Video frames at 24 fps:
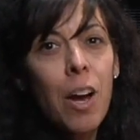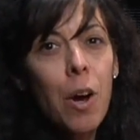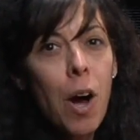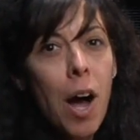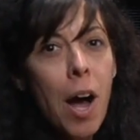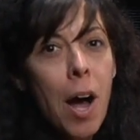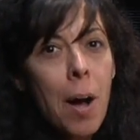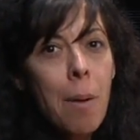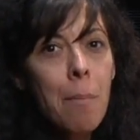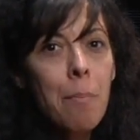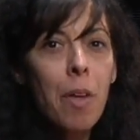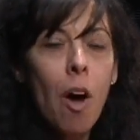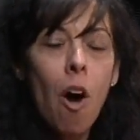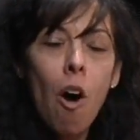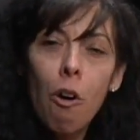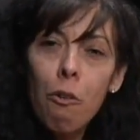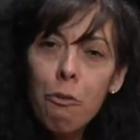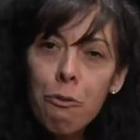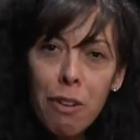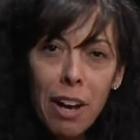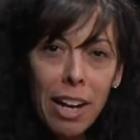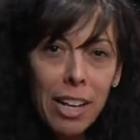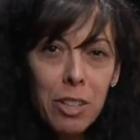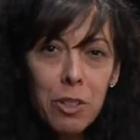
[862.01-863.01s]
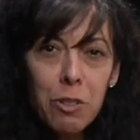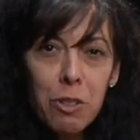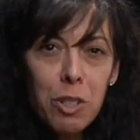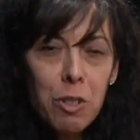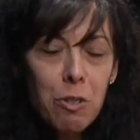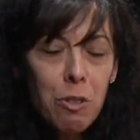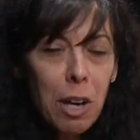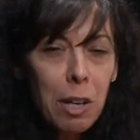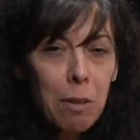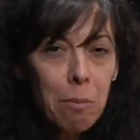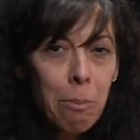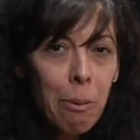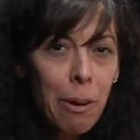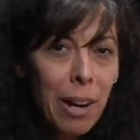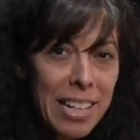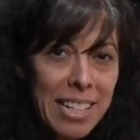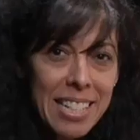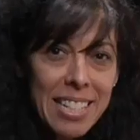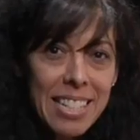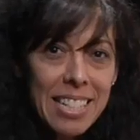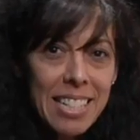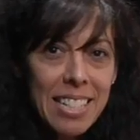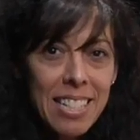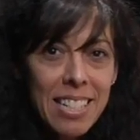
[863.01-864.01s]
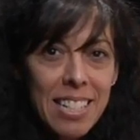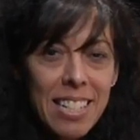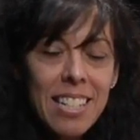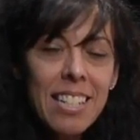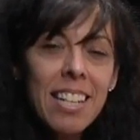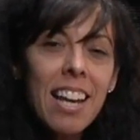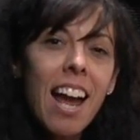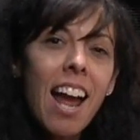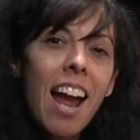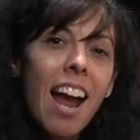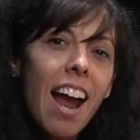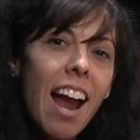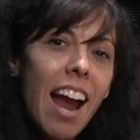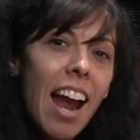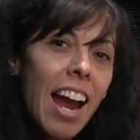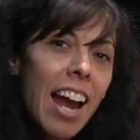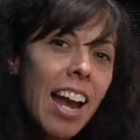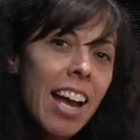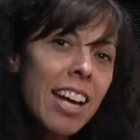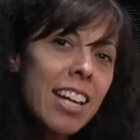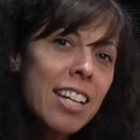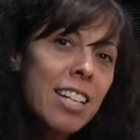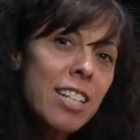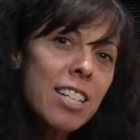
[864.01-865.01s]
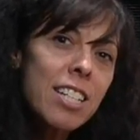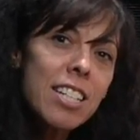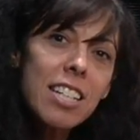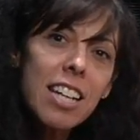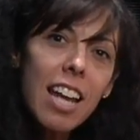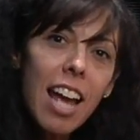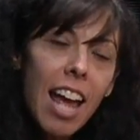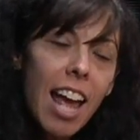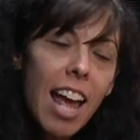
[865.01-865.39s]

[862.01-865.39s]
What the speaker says: all factory direct prices, and